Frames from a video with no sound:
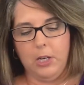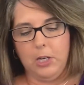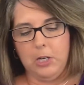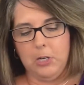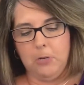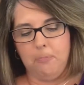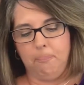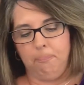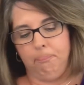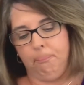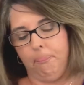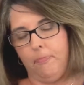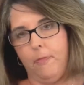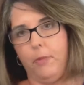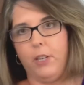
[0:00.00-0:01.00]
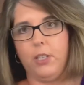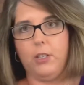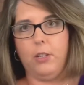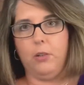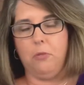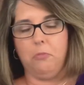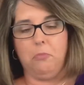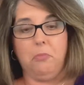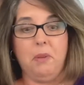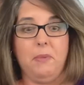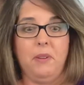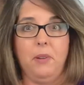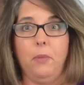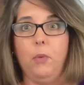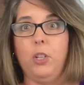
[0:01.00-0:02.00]
We could do
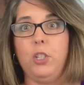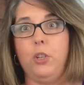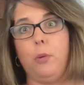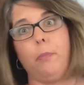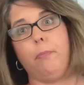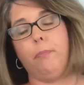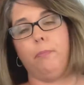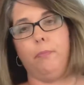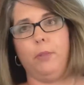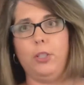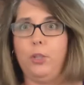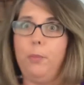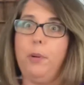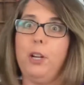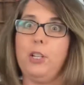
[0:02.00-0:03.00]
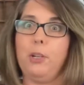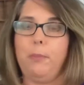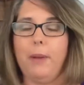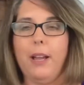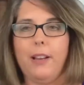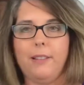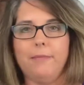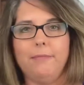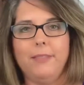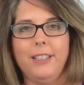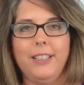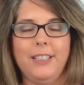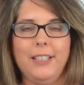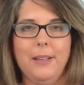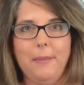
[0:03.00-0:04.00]
maybe a what's your project bag
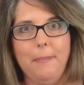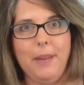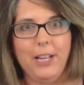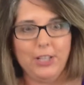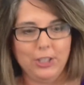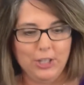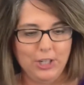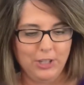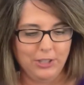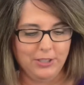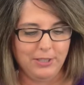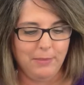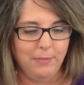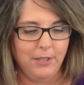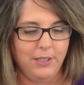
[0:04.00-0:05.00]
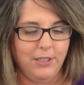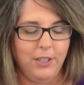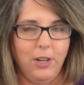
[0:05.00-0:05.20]
make along or something.